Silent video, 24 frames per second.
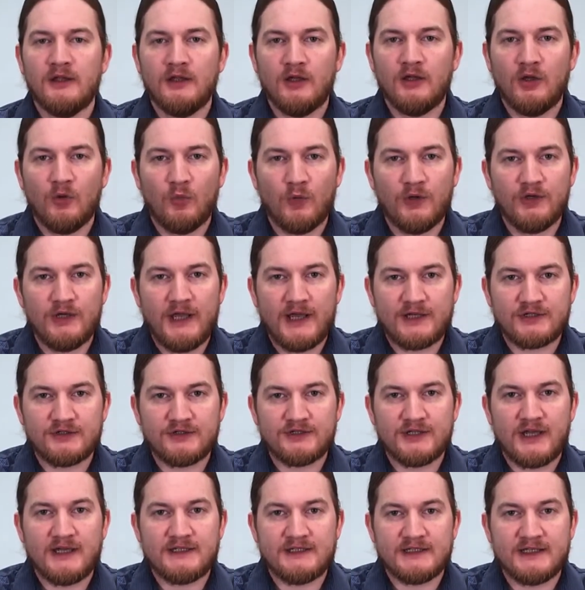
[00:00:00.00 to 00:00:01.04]
when
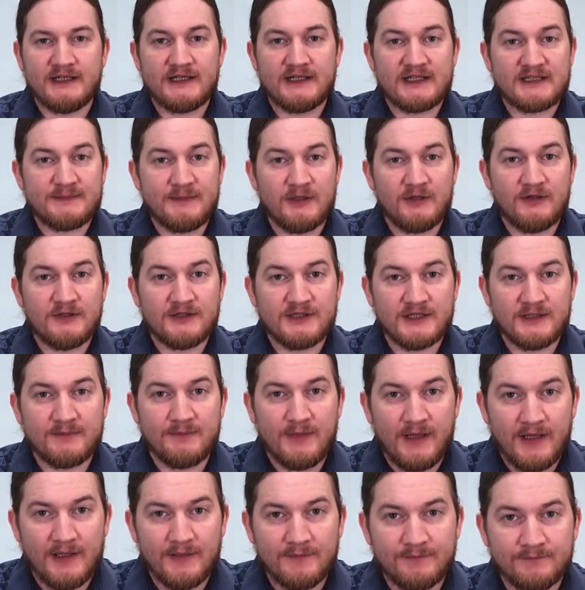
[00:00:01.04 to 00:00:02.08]
exercising and experiencing
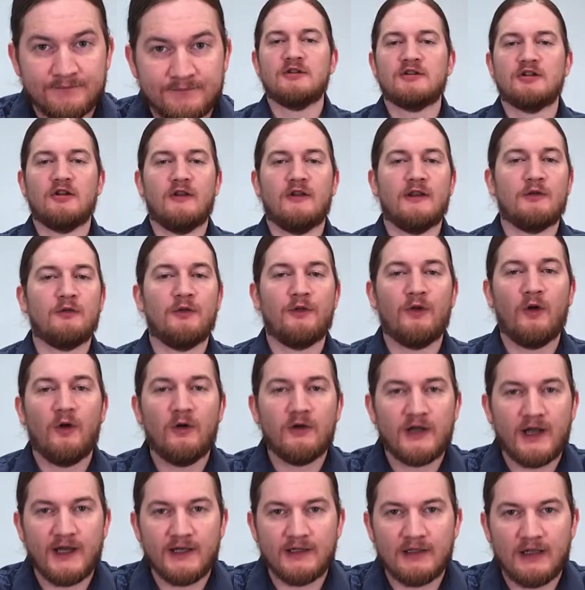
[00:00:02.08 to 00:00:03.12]
pain. So like with all
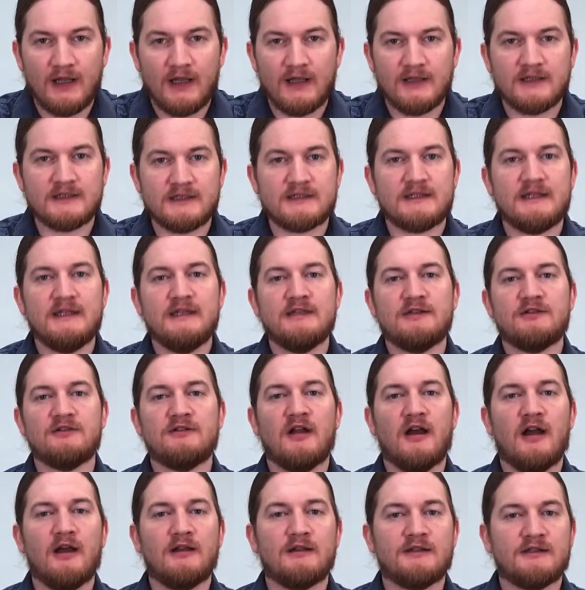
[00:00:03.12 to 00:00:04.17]
guidelines, these are
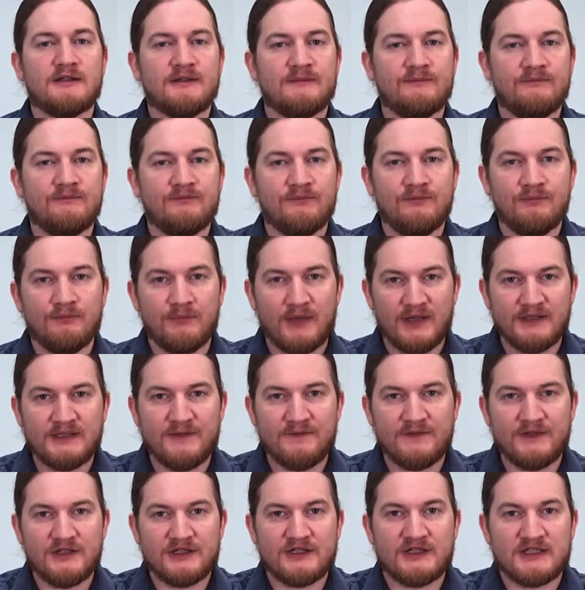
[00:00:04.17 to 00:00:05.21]
not by
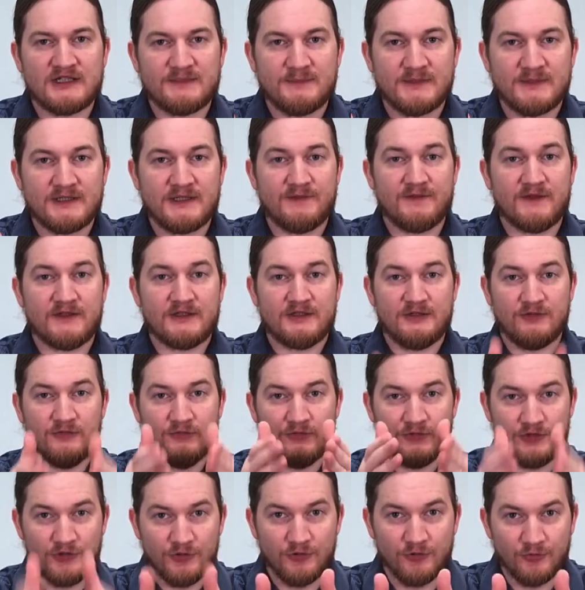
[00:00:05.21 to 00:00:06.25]
definition specific to
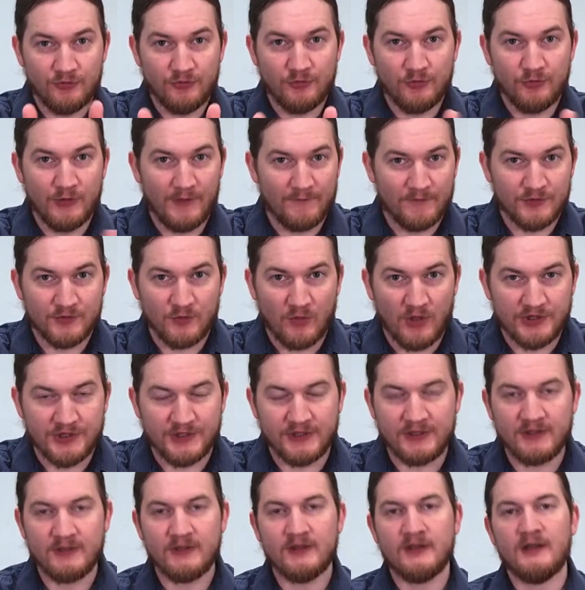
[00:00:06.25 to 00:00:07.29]
you, whoever's watching.